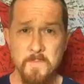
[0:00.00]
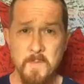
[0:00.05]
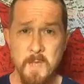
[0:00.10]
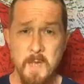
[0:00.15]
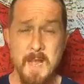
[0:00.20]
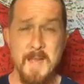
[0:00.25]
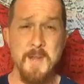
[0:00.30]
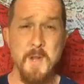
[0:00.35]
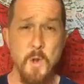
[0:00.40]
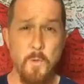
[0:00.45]

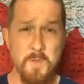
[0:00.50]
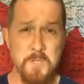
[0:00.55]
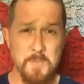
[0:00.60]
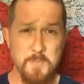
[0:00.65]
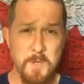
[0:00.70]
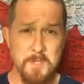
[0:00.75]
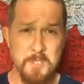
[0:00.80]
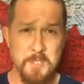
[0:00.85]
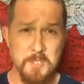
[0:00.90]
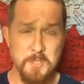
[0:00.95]
I Know
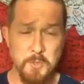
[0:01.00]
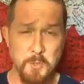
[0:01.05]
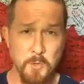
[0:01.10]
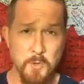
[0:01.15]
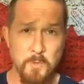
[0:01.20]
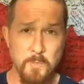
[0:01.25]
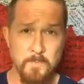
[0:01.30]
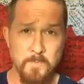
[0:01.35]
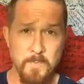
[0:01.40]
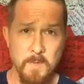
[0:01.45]
This Much Is
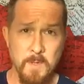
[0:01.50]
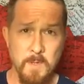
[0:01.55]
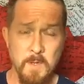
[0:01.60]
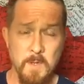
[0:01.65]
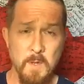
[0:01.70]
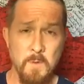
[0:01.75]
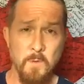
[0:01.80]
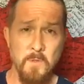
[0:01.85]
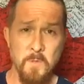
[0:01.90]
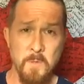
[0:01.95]
True
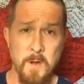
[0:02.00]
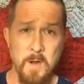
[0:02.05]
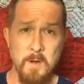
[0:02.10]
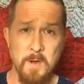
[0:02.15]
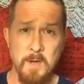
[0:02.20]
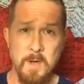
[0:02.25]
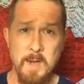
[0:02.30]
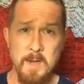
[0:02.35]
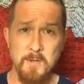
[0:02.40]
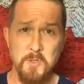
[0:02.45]
with
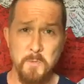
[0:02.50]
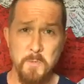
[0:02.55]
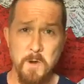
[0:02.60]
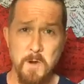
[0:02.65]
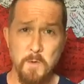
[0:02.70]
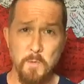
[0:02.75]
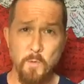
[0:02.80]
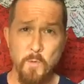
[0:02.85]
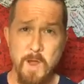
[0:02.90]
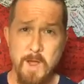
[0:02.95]
American actor
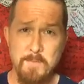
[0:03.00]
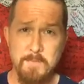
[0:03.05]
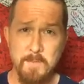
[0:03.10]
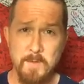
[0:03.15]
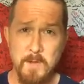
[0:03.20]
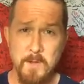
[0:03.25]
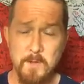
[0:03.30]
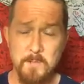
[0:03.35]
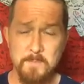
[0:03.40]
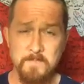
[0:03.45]
Mark
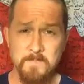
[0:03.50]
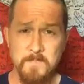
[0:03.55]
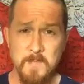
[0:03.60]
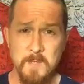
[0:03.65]
Ruffalo.